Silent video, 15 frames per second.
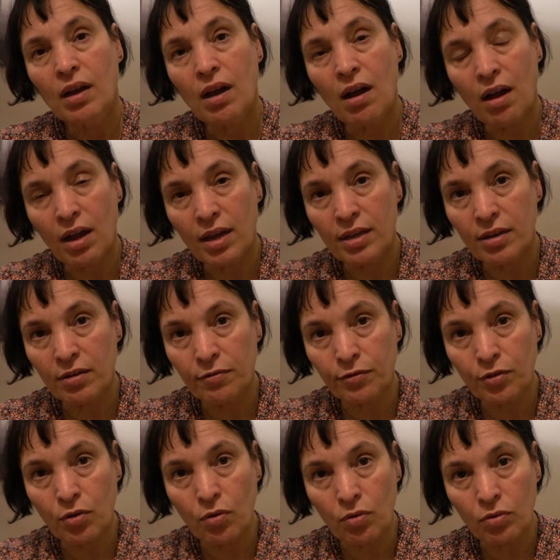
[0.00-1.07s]
I, of
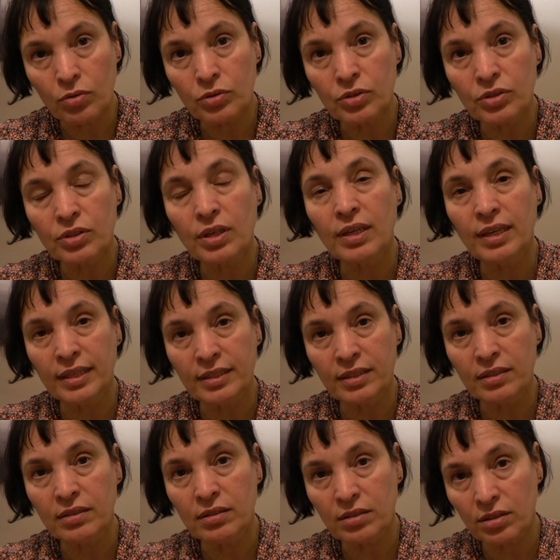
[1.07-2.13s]
course,
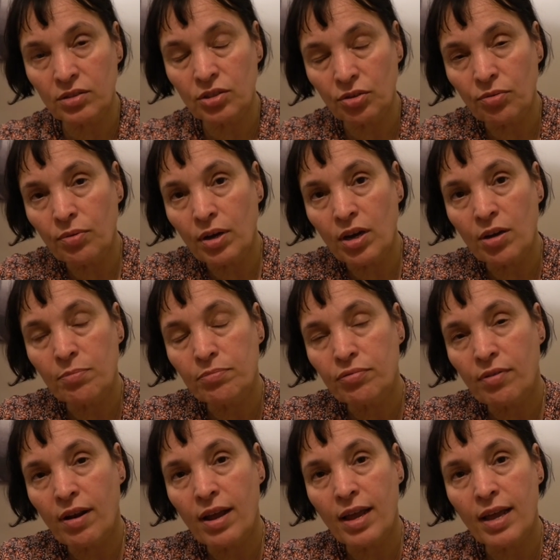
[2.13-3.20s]
listened to her
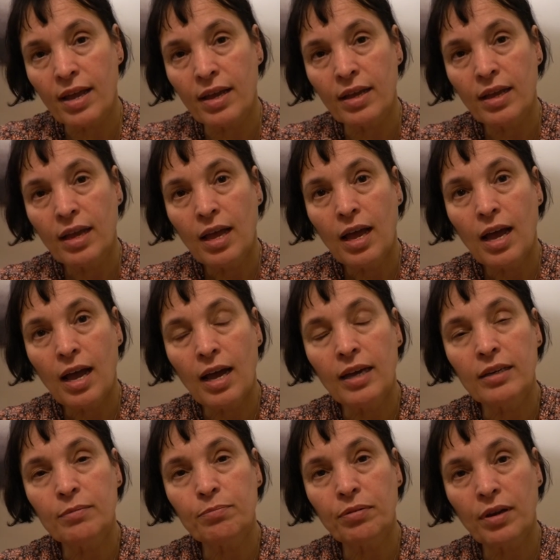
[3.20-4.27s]
prayer
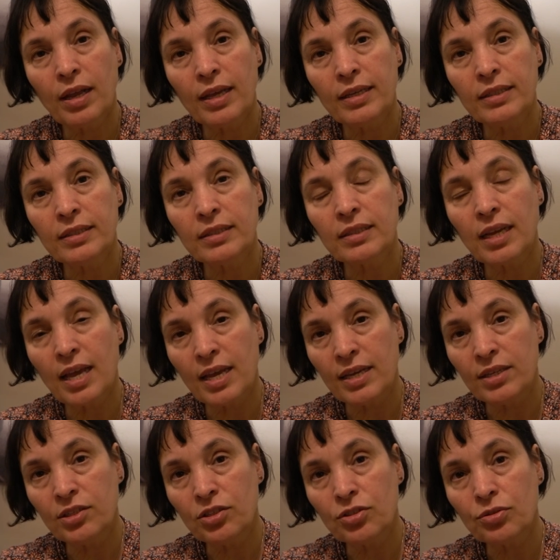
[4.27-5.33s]
and placed
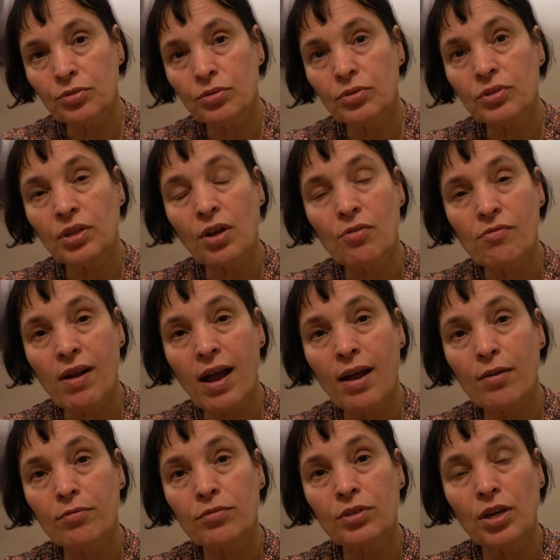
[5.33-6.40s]
angels
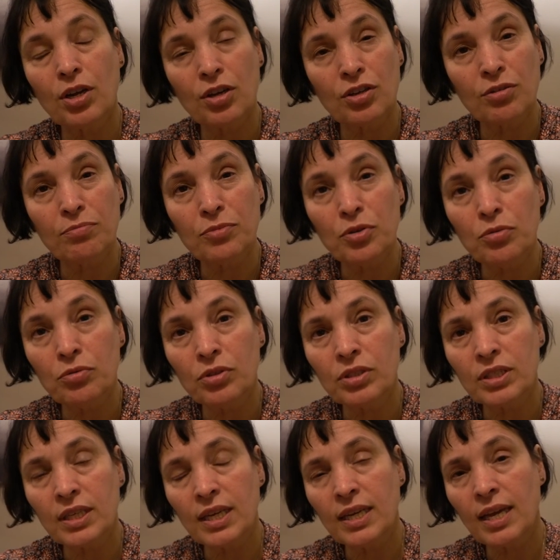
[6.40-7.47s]
around her
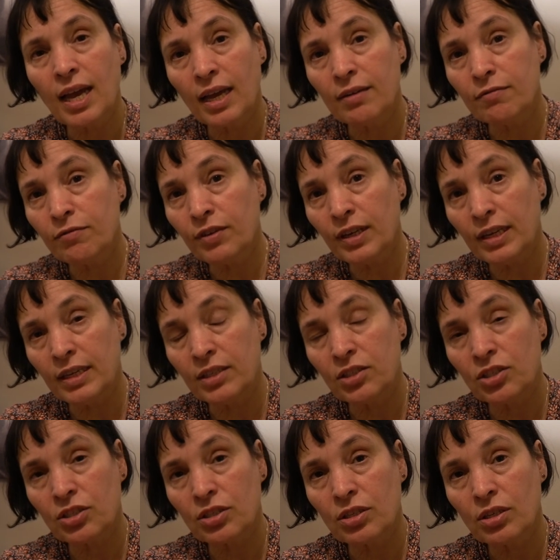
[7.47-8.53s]
community and
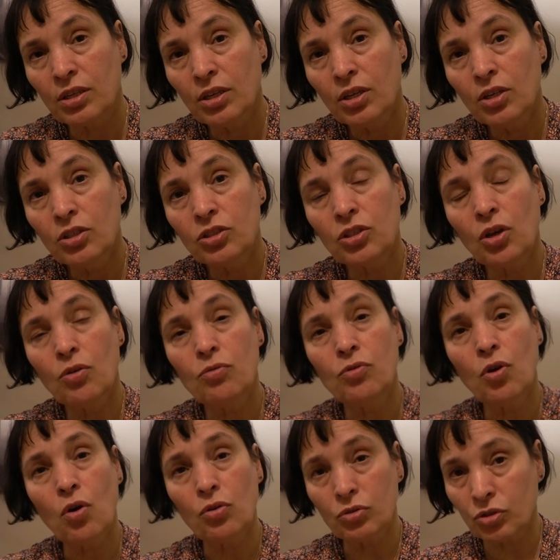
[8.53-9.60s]
village. So
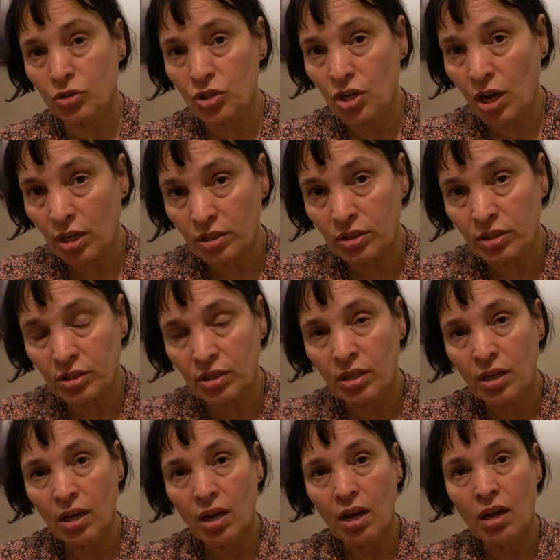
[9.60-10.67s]
not just
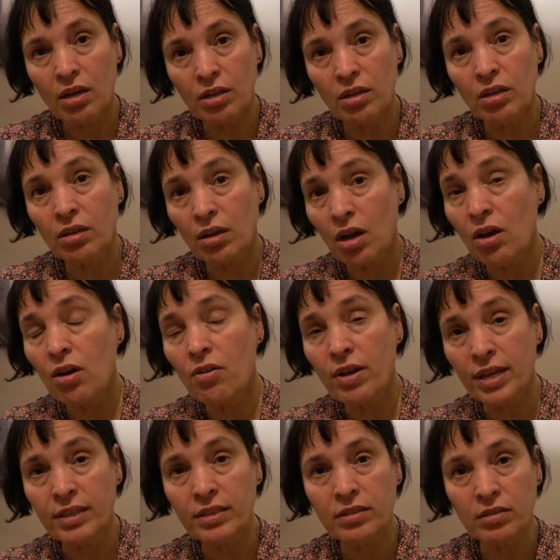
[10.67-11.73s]
her
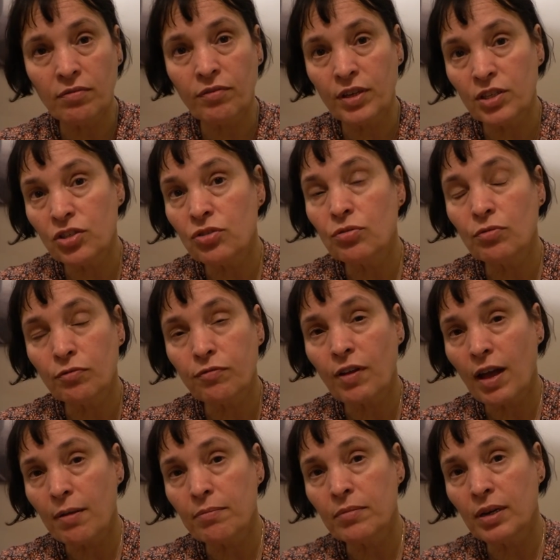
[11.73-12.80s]
individual
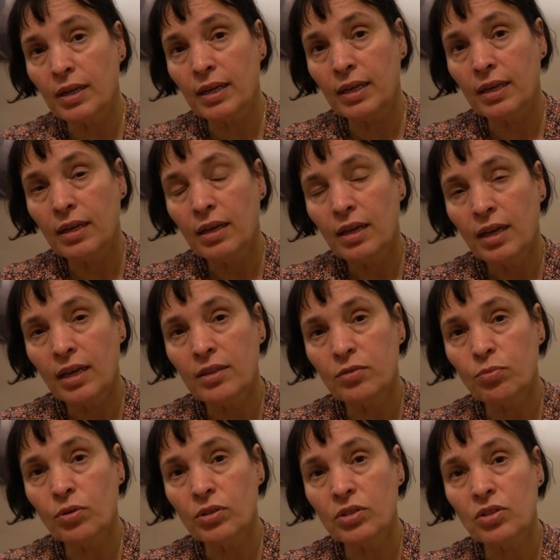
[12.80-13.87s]
family,
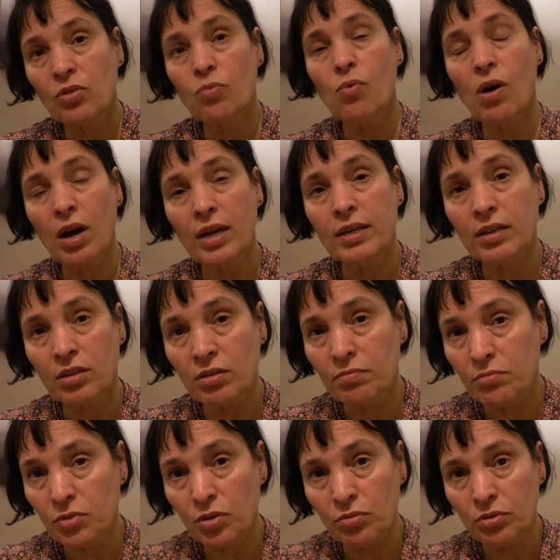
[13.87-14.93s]
it was the wider
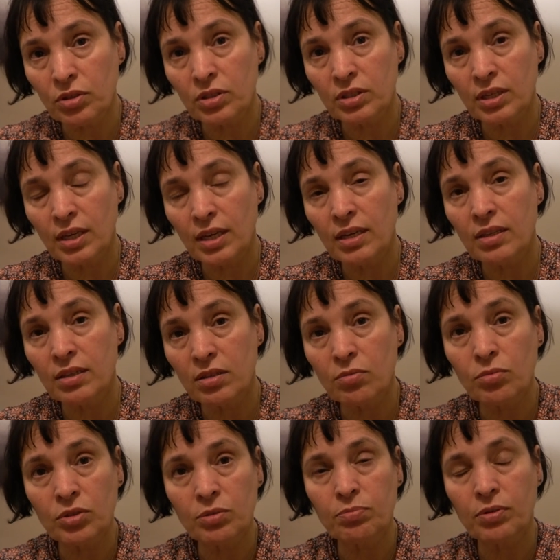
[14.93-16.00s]
community that
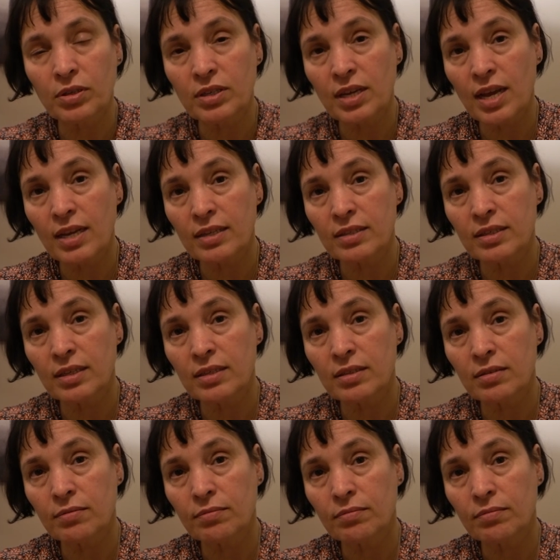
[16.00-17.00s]
was protected.